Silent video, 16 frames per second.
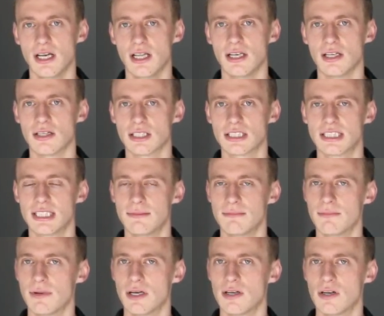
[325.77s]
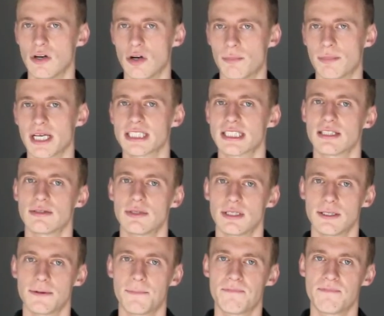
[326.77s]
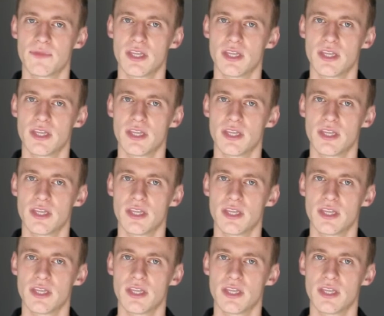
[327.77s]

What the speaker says: like timber or plastic will.